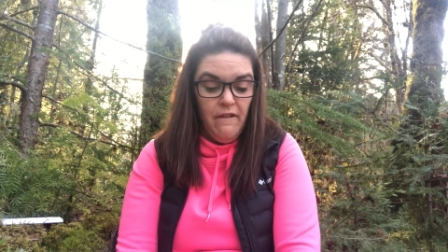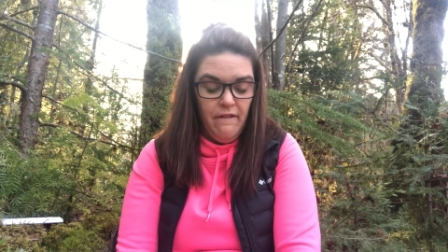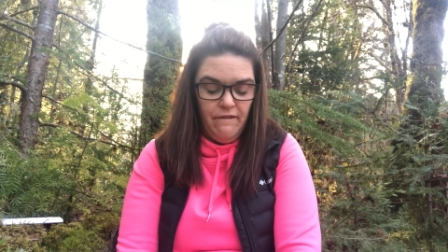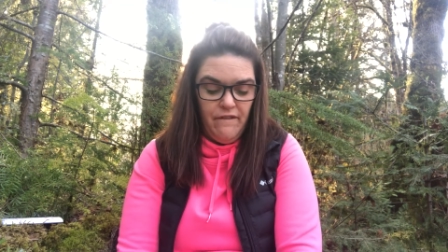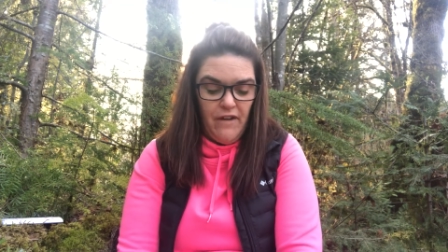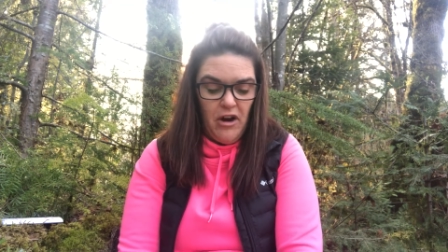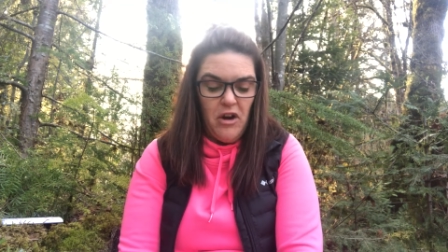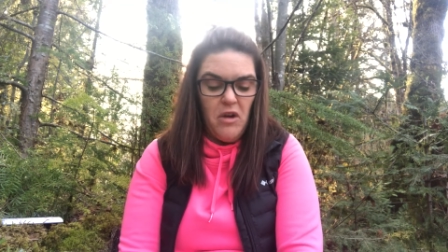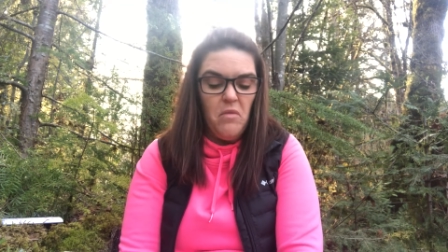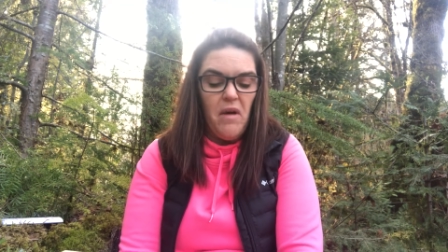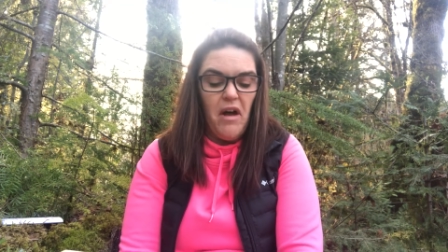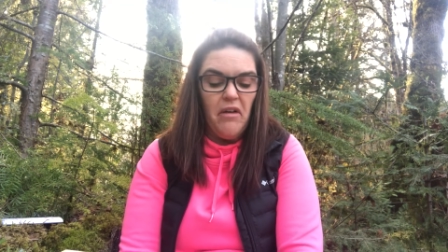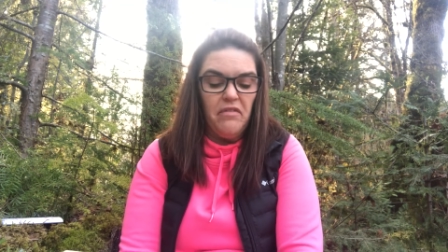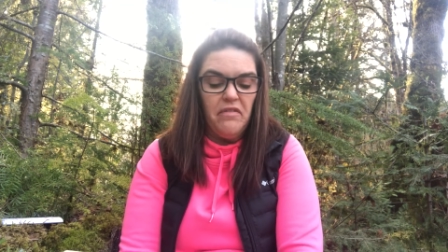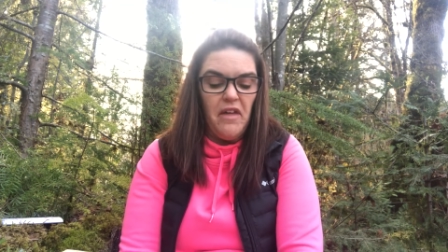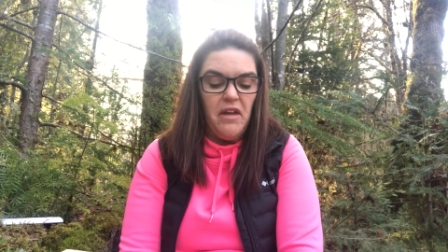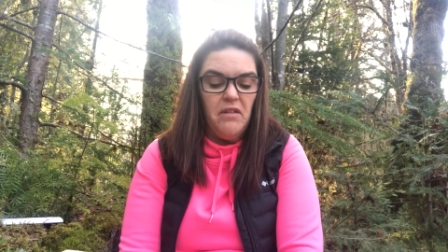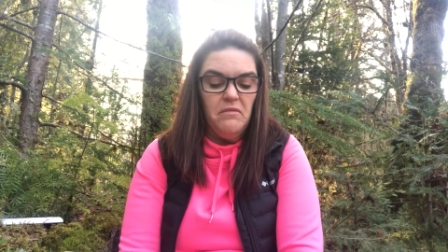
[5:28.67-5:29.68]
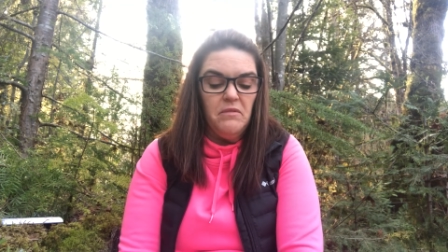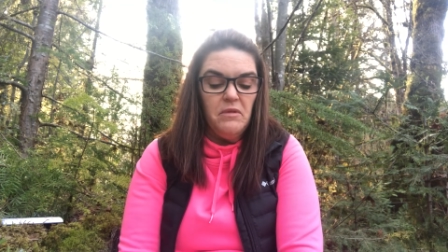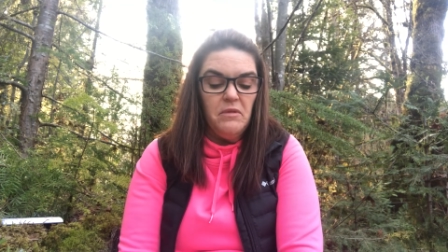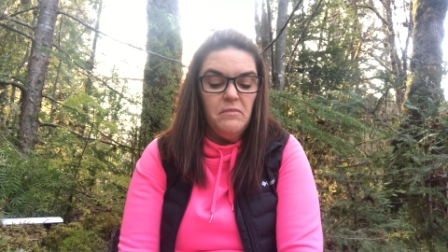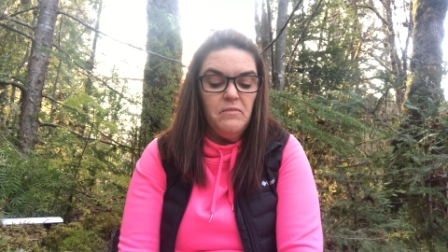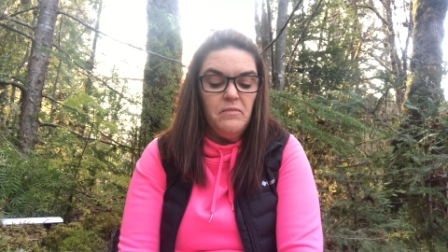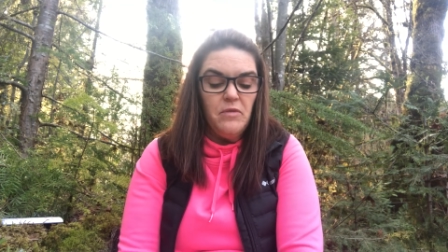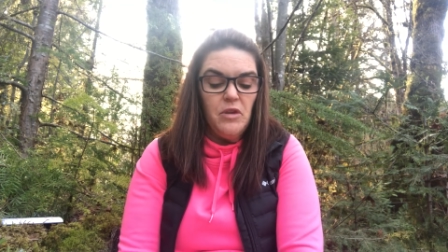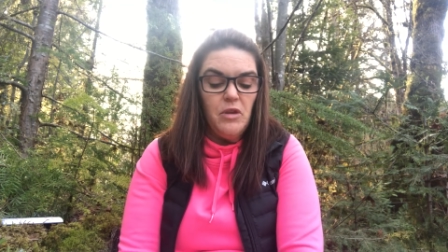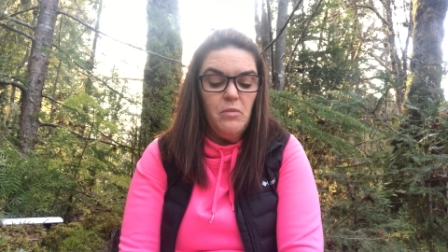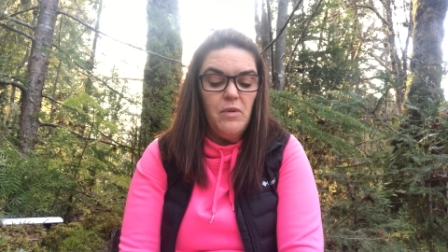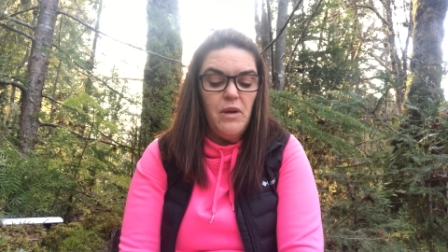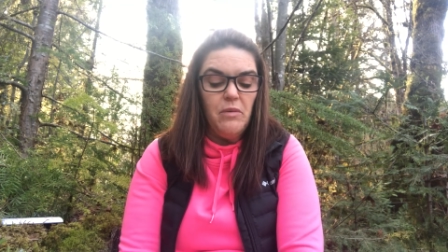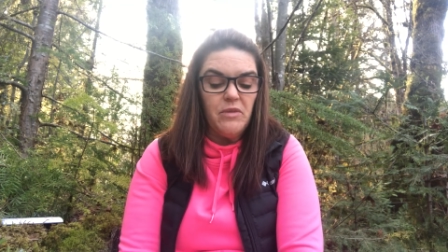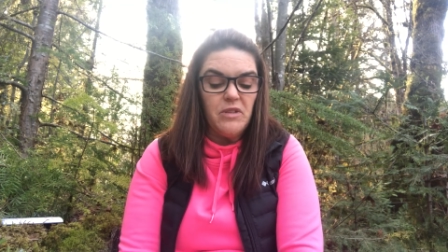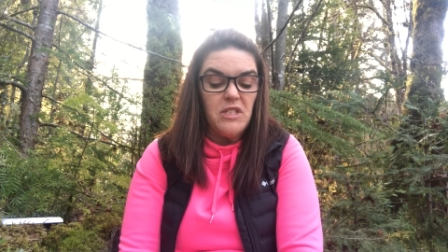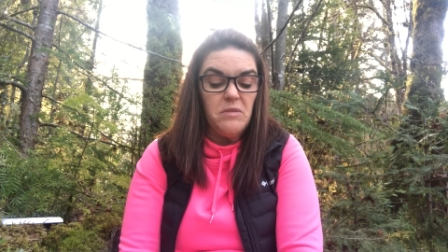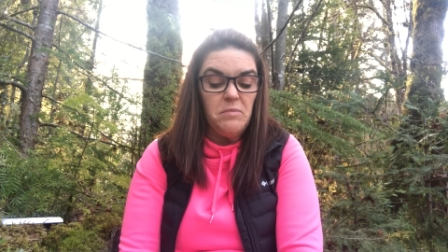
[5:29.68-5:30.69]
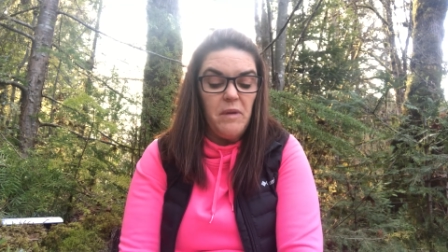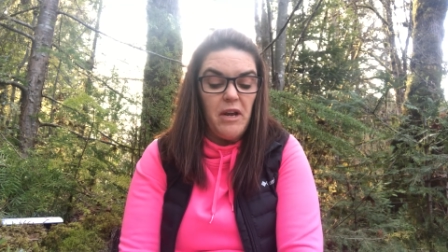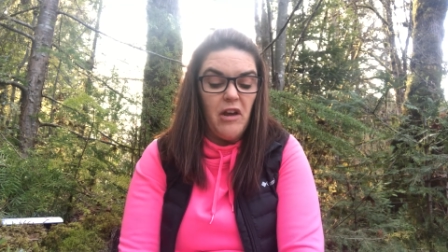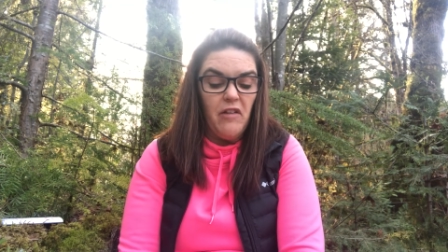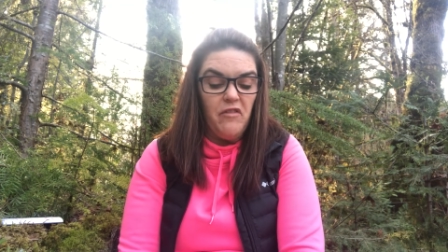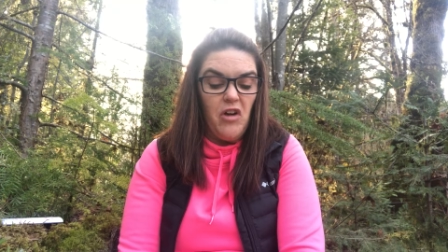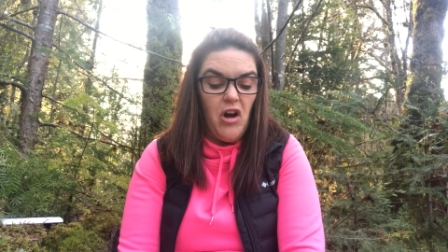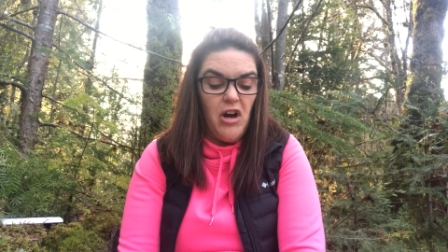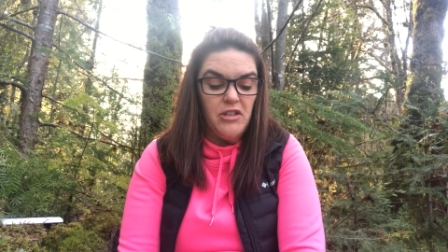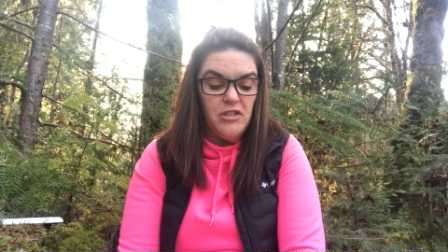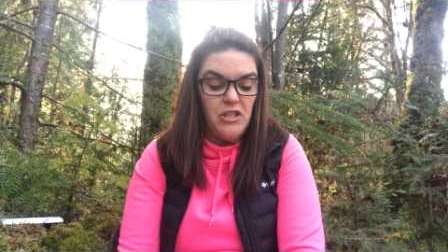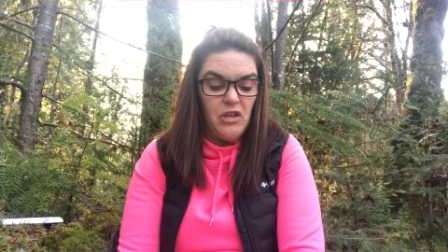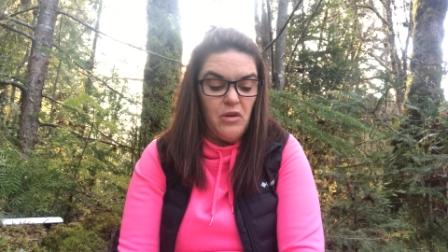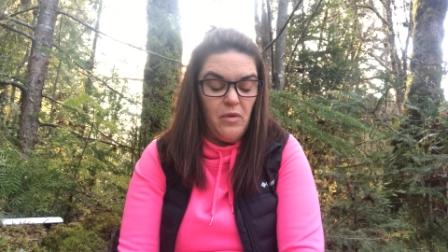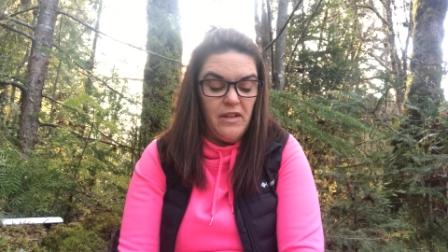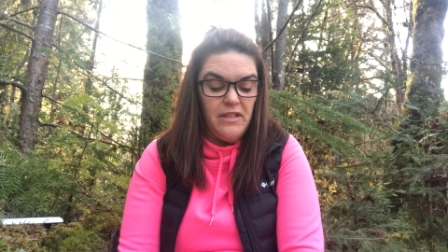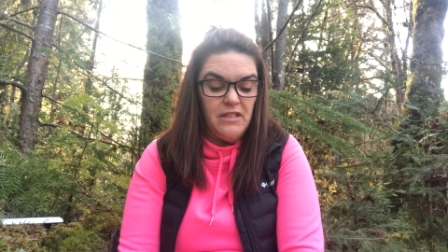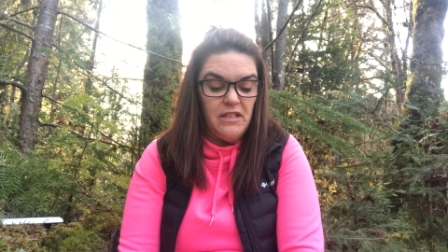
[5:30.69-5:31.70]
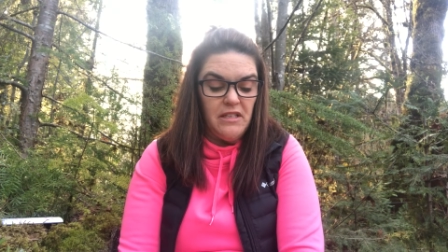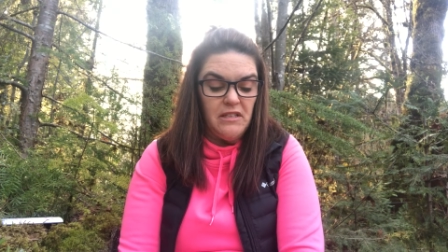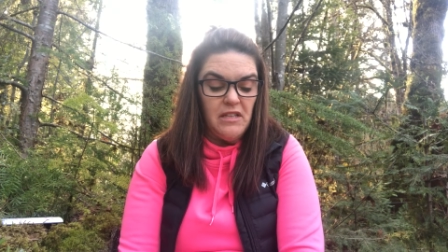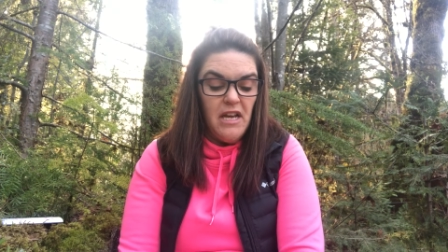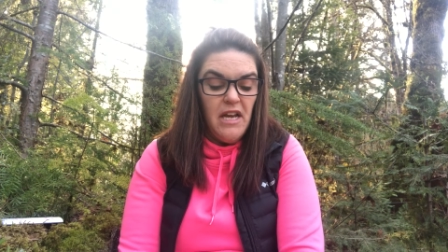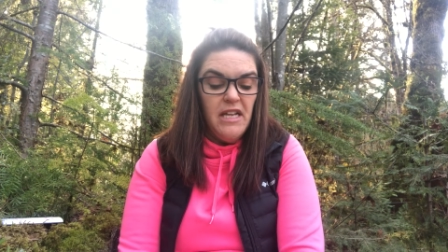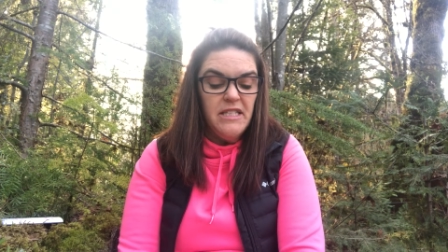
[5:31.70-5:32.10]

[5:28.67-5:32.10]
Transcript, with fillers: Very well then, we will speak of consequences.